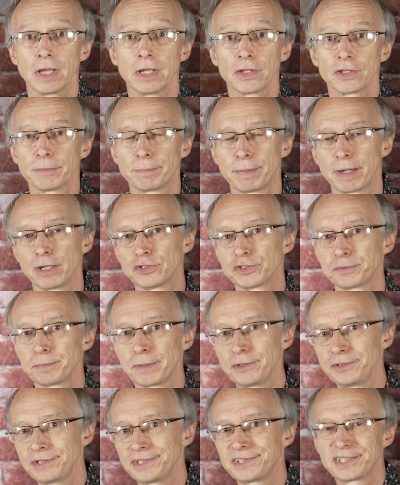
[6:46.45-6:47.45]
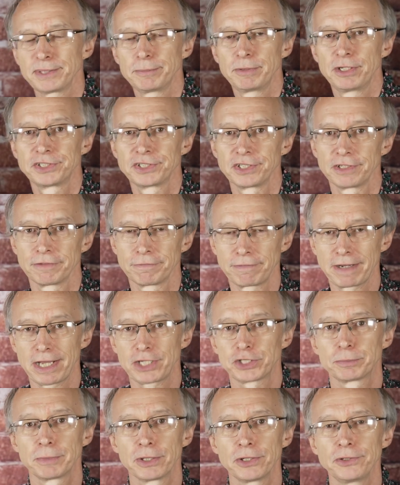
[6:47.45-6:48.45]
The pulse mode is similar to the
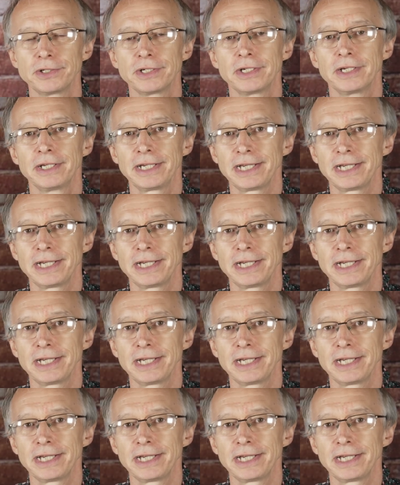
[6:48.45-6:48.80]
flash mode,